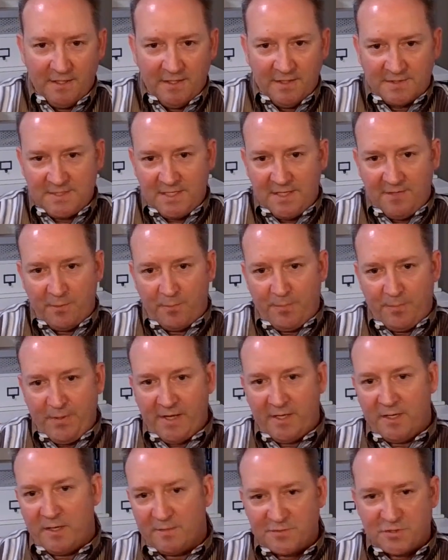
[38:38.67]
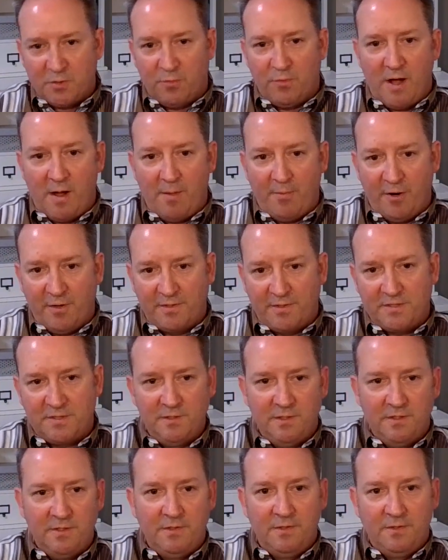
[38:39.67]
it's either Petty Officer
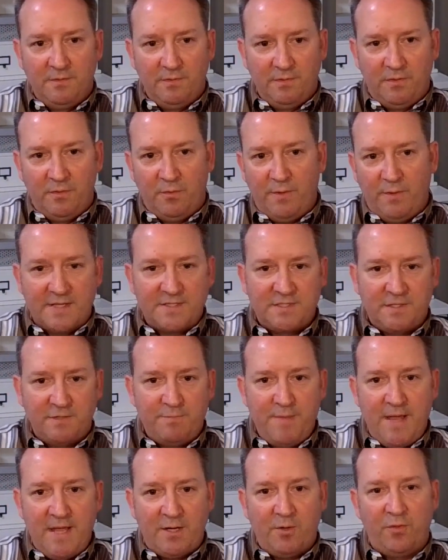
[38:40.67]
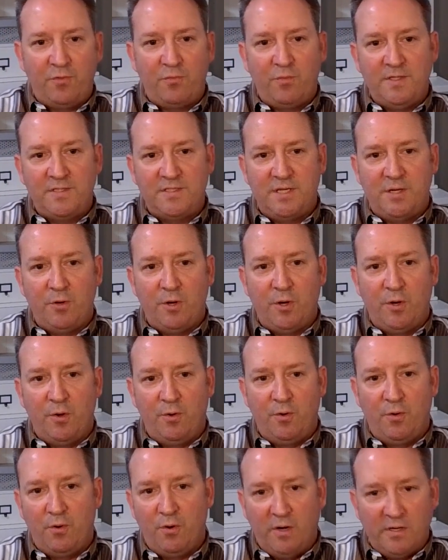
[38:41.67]
Roberts, the rest of Mako
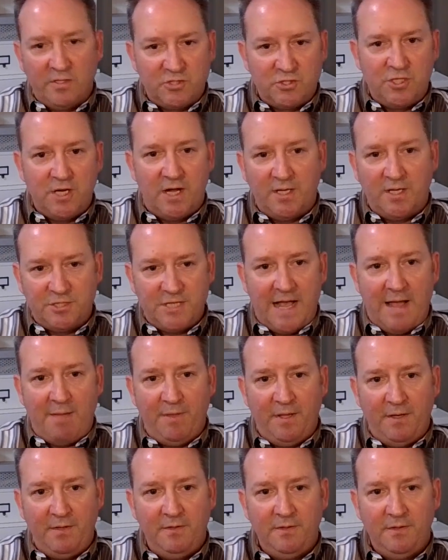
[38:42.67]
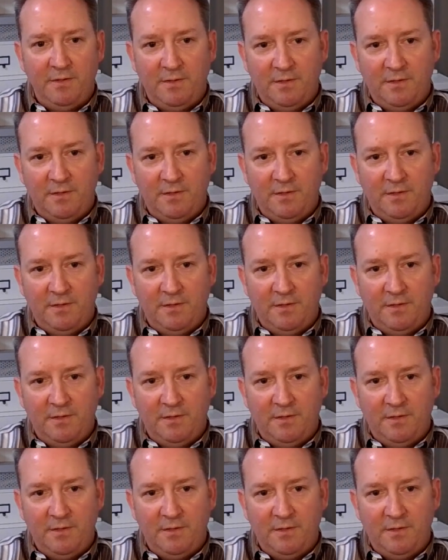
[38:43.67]
3-0, or it's John Chapman.